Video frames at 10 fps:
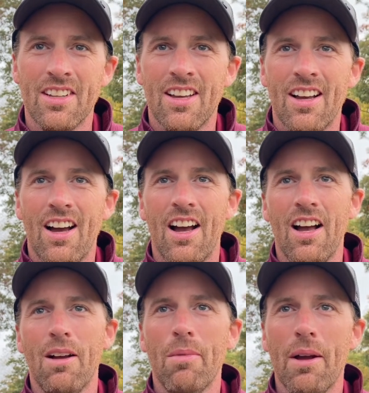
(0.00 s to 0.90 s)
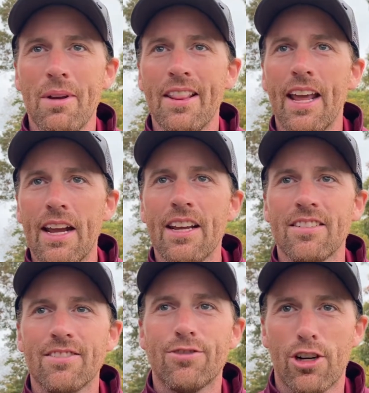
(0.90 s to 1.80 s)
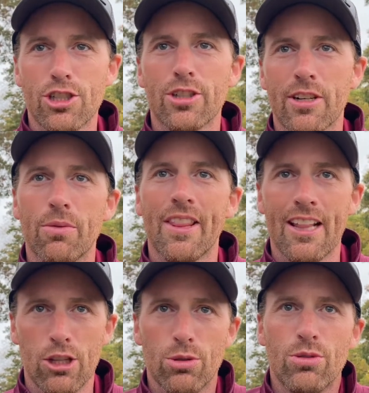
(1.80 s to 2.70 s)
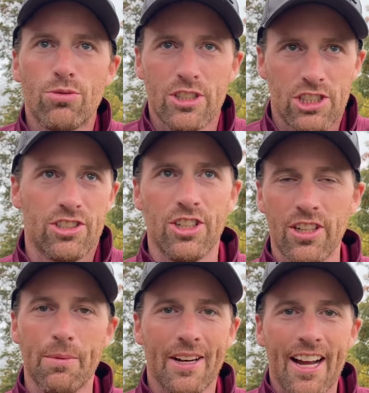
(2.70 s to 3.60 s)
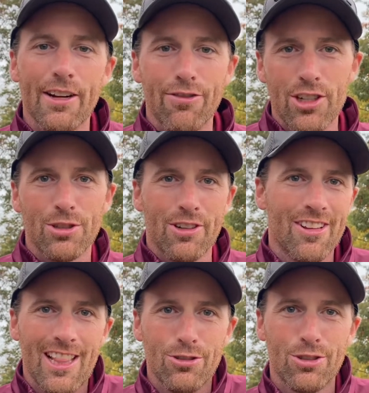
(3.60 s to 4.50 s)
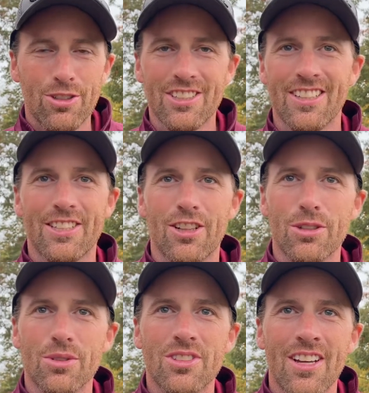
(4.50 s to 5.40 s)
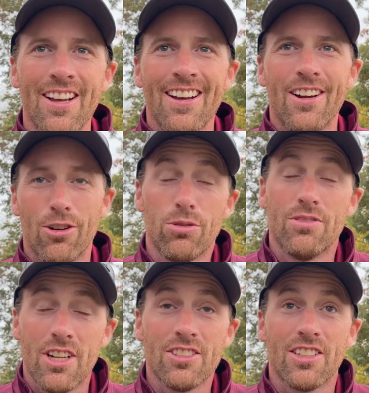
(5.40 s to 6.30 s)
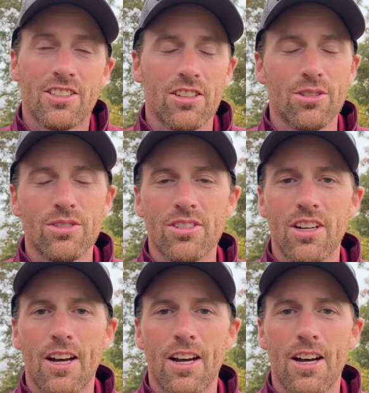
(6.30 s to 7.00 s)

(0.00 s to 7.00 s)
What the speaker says: They get frustrated when they lose, which is good. I get frustrated when I lose. Who doesn't like to lose? Or who does like to lose?